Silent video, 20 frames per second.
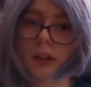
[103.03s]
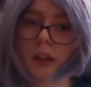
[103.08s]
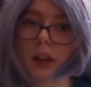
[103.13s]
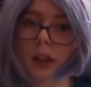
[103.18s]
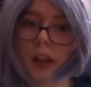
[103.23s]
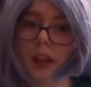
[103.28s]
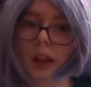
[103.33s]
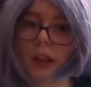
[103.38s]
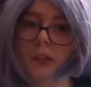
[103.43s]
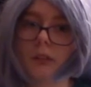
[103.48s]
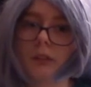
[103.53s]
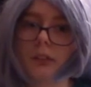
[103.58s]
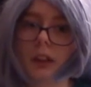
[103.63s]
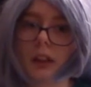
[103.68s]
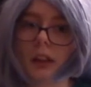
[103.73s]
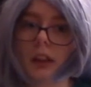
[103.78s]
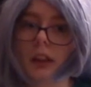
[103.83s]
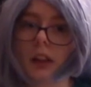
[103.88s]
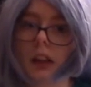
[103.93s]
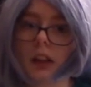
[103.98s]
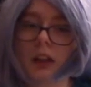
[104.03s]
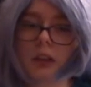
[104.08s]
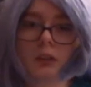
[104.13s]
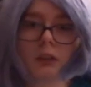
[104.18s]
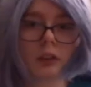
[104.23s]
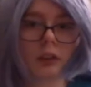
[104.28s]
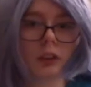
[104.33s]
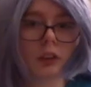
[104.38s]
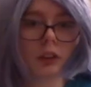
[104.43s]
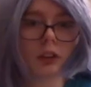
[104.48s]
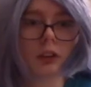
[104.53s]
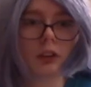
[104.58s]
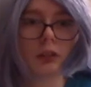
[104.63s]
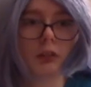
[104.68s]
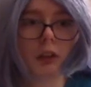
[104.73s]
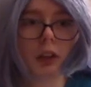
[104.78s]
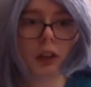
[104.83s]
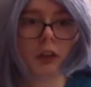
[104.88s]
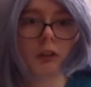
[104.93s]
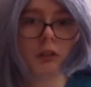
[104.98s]
I have done a
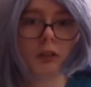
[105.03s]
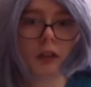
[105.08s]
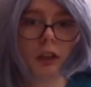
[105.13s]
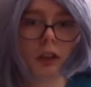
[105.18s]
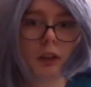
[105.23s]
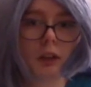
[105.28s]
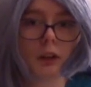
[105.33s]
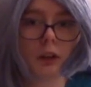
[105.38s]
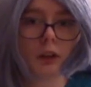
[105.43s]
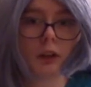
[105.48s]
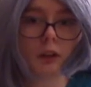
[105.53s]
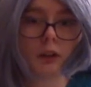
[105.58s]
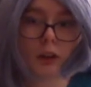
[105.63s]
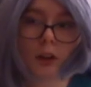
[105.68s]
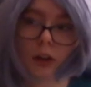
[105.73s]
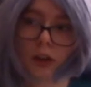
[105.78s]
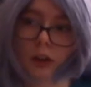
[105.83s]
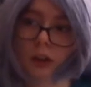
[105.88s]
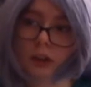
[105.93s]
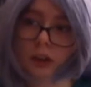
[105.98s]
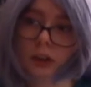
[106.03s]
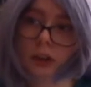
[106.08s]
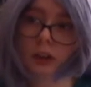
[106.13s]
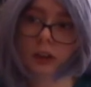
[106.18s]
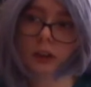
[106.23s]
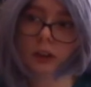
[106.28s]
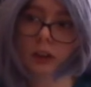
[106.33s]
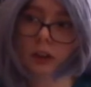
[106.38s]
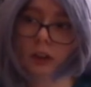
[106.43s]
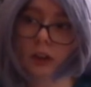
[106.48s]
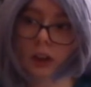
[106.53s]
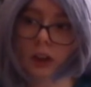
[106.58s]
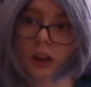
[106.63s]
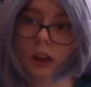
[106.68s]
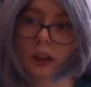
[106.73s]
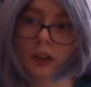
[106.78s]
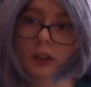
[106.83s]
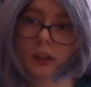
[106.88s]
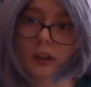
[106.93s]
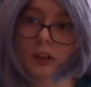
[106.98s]
traditional outlining on a
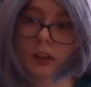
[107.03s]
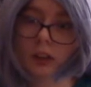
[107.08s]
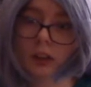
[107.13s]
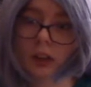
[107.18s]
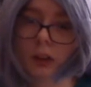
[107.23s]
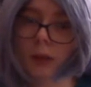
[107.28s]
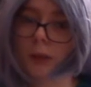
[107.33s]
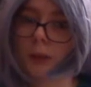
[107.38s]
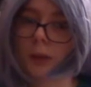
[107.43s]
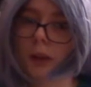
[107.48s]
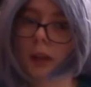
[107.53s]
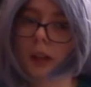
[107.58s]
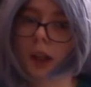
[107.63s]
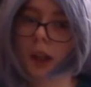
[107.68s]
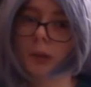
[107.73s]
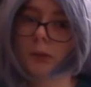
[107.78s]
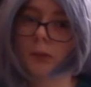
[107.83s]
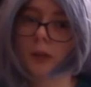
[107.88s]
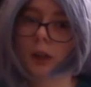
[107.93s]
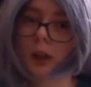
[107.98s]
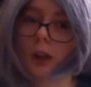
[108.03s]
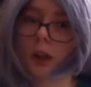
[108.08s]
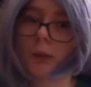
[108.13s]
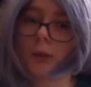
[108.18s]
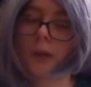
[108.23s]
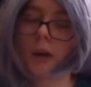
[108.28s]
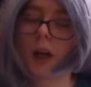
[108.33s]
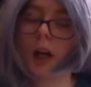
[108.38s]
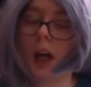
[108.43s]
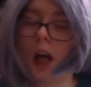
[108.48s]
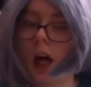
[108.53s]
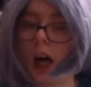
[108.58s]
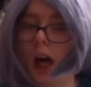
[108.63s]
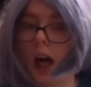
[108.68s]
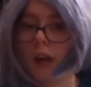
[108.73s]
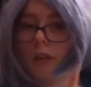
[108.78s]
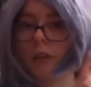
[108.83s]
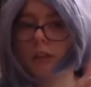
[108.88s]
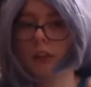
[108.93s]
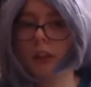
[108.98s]
screenshot on my laptop.
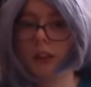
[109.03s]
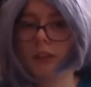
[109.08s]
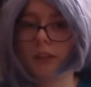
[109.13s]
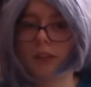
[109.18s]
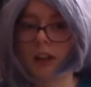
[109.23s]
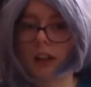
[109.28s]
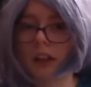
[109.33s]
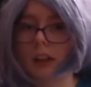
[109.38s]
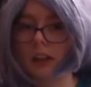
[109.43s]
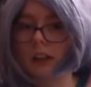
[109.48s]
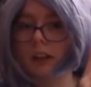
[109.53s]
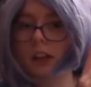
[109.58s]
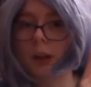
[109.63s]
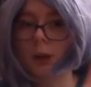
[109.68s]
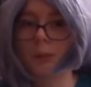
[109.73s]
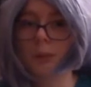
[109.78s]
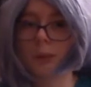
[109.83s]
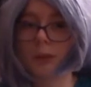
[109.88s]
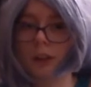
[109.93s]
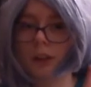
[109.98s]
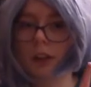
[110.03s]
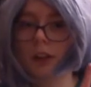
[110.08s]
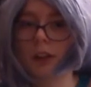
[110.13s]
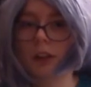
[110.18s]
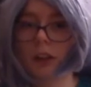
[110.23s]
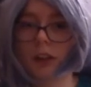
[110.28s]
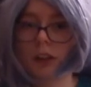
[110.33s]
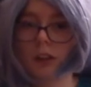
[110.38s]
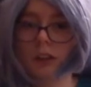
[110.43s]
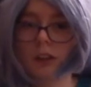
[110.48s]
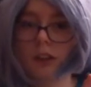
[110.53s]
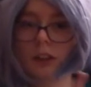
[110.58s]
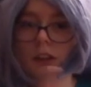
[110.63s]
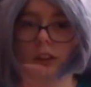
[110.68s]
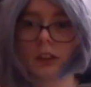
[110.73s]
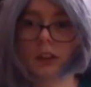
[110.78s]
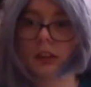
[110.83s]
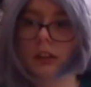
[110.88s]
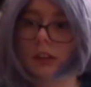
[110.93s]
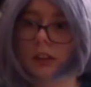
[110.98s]
I will leave a link up in the
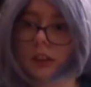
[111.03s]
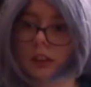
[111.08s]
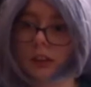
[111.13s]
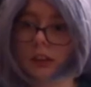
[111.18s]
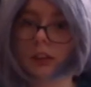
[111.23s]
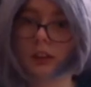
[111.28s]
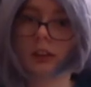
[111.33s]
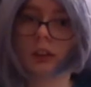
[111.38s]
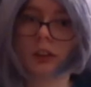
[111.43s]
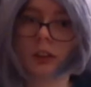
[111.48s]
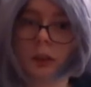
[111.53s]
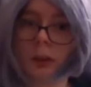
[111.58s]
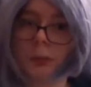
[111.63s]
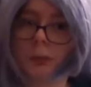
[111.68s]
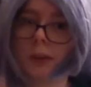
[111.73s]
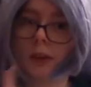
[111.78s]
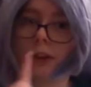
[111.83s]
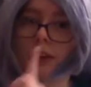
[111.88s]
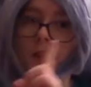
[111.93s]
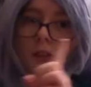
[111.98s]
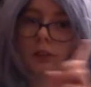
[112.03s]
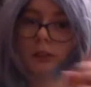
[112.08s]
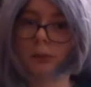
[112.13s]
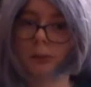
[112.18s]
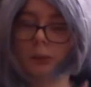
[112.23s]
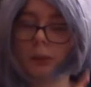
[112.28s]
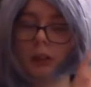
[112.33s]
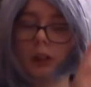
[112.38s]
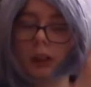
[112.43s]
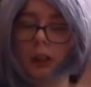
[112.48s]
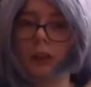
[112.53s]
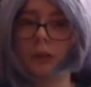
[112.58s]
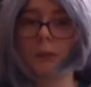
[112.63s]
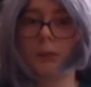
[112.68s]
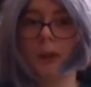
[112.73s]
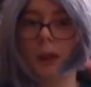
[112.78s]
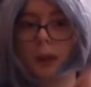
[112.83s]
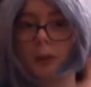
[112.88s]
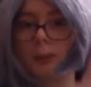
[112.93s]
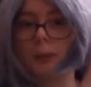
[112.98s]
cards somewhere, but they will
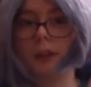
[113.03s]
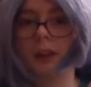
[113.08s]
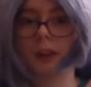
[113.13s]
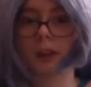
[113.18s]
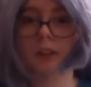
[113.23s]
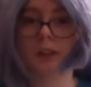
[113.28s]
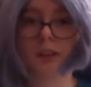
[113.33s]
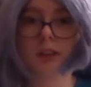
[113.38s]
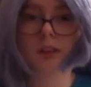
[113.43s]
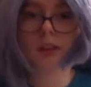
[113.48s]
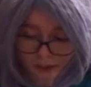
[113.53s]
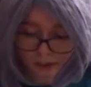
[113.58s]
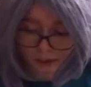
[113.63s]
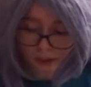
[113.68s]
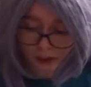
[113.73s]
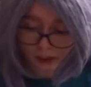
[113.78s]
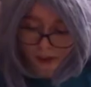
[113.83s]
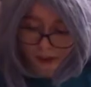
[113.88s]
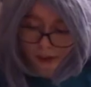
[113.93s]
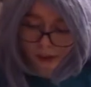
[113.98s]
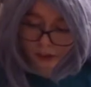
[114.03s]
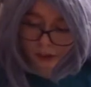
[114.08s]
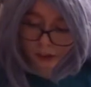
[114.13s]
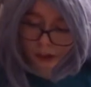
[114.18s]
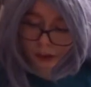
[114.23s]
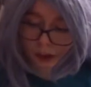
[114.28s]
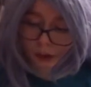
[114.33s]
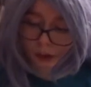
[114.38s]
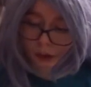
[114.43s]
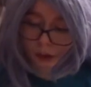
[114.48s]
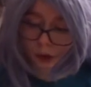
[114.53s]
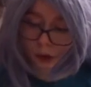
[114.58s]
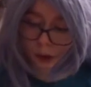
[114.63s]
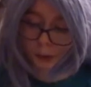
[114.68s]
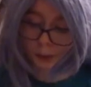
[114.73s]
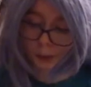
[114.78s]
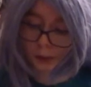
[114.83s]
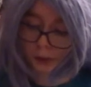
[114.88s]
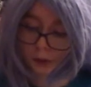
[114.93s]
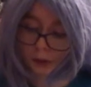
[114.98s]
be up here. There's
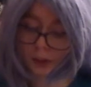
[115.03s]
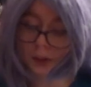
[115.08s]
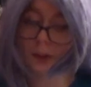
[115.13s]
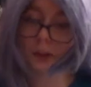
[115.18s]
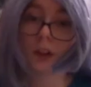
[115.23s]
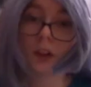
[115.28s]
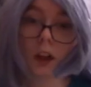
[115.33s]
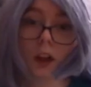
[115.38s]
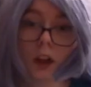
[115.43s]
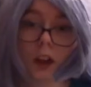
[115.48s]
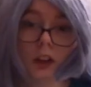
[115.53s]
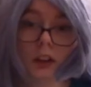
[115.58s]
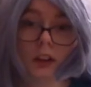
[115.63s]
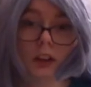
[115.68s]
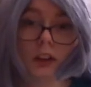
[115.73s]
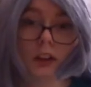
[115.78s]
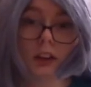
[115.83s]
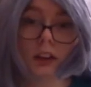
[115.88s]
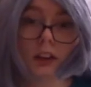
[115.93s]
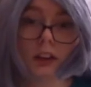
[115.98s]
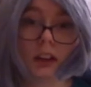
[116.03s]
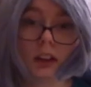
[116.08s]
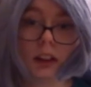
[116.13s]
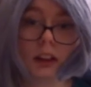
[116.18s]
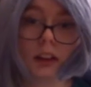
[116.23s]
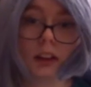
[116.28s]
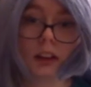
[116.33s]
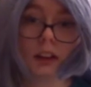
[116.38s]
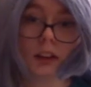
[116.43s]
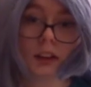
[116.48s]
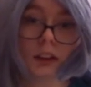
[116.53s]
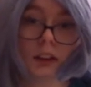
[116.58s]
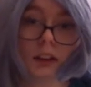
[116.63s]
also pros and cons to this.